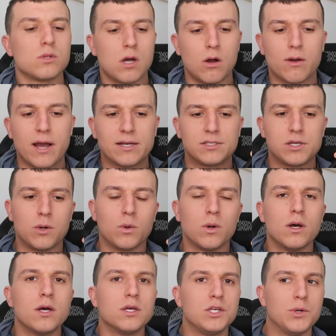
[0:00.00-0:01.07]
Okay,
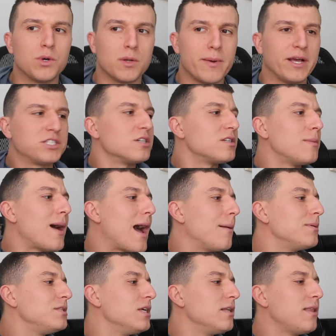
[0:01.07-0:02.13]
so you want to make sure something
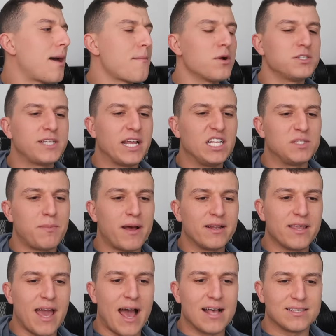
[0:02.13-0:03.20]
happens. That Mercedes
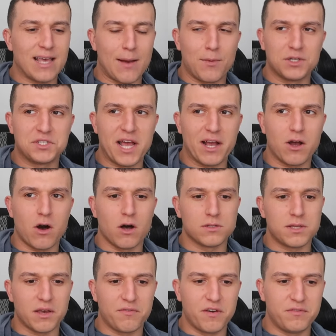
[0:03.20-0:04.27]
Benz casket, how much that
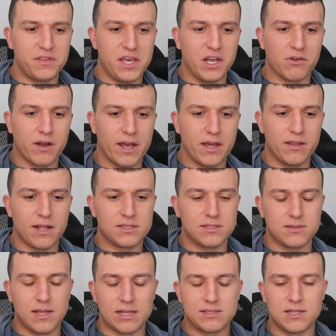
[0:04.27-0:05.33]
cost? Like fifteen grand? That's
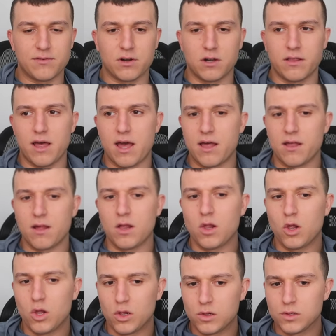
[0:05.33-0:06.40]
that's never heard of that. We don't
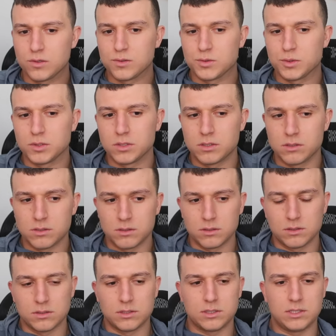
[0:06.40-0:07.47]
know. It's custom made. We don't
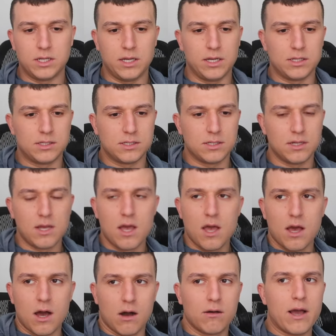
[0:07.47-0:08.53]
know. Sheesh.
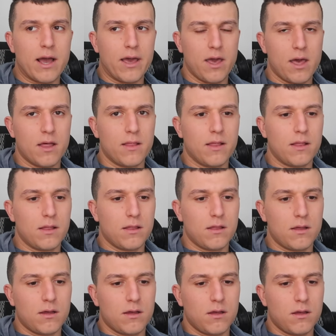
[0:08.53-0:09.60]
Okay. It's a
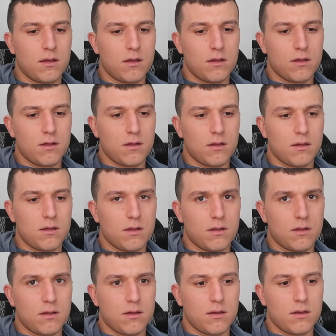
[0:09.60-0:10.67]
custom made. It's a custom
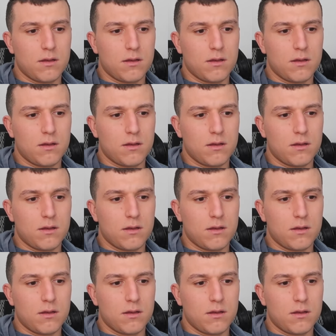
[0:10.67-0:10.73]
made.